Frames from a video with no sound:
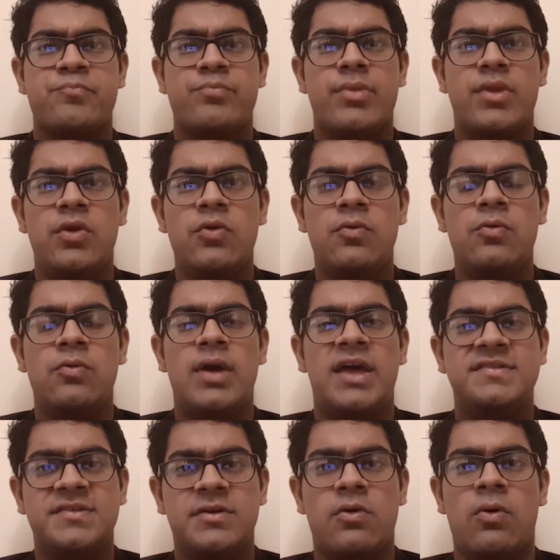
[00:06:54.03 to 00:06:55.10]
you,
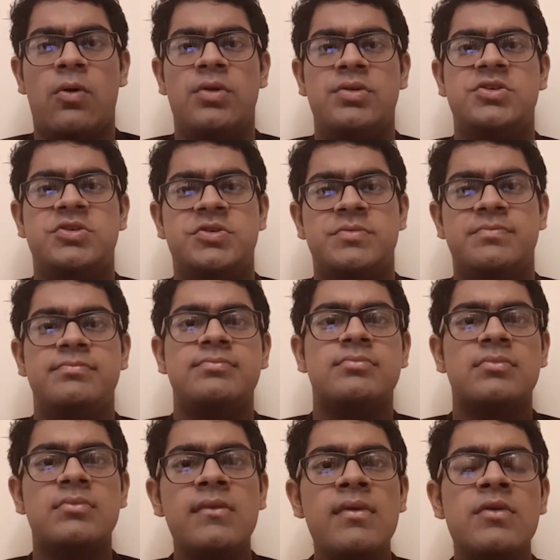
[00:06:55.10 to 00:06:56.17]
as a coach,
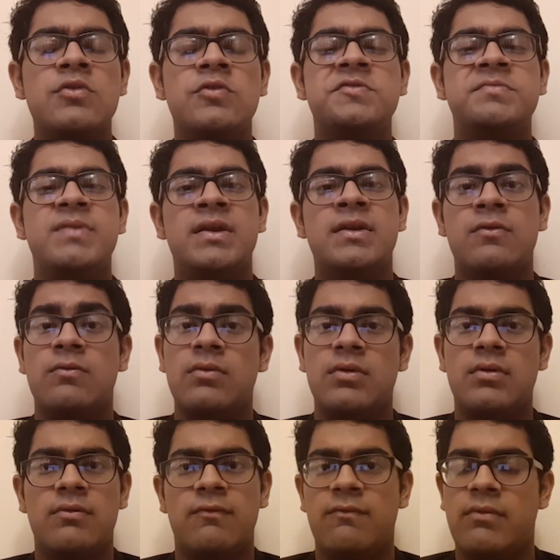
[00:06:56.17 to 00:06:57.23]
you spend
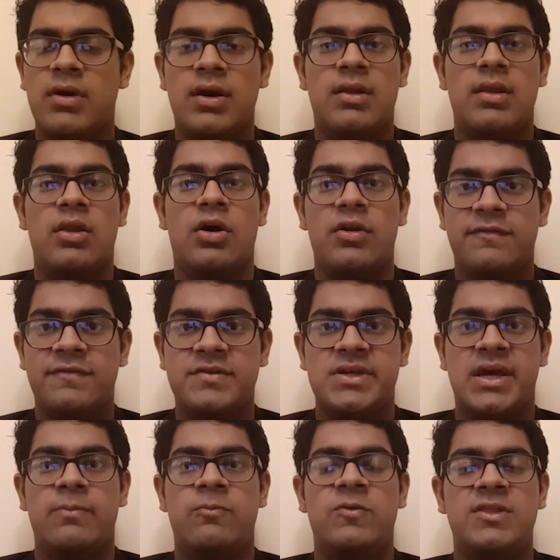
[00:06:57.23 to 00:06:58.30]
a lot of
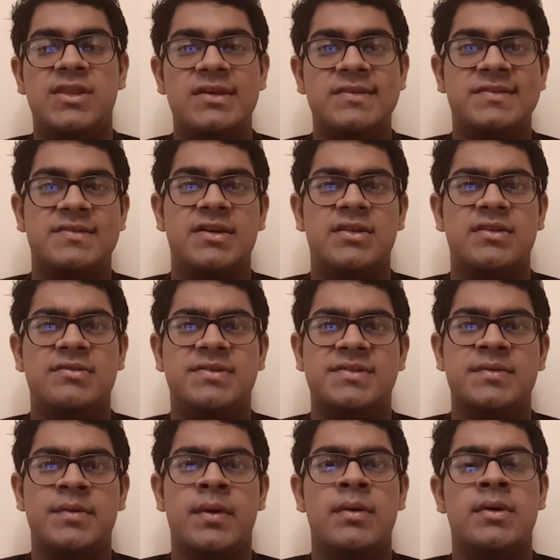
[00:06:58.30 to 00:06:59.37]
time with these
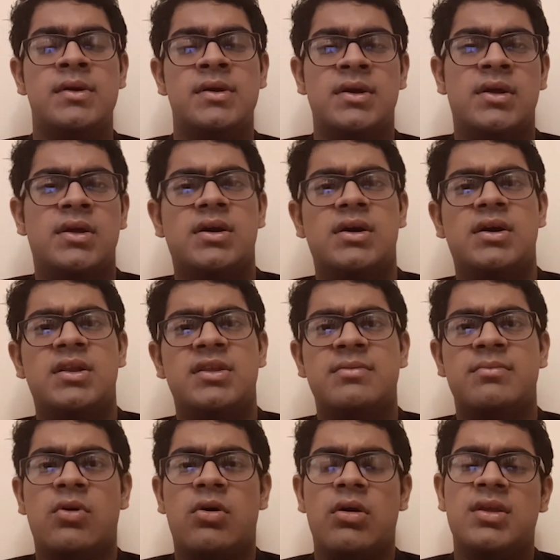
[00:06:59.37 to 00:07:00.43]
kids early in
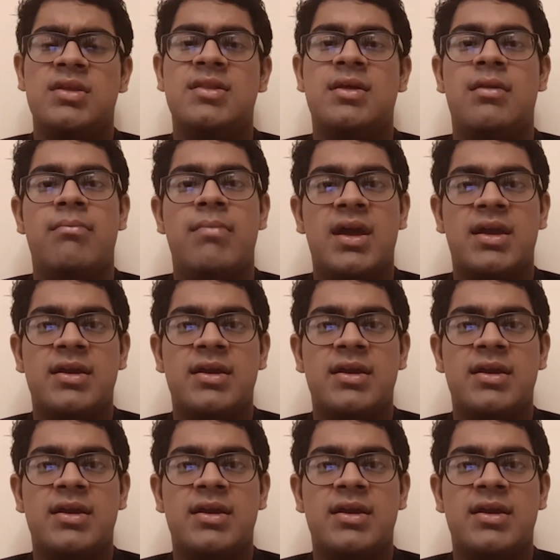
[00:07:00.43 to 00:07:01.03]
the morning, then back